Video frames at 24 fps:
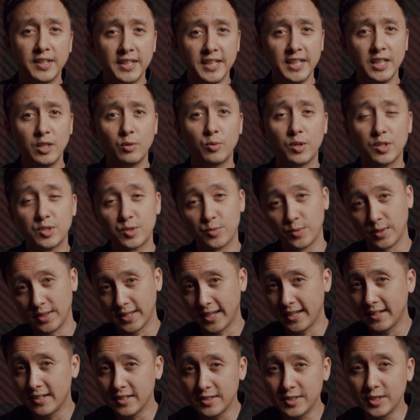keywords
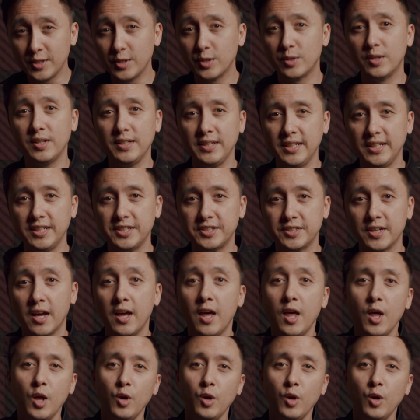related to your niche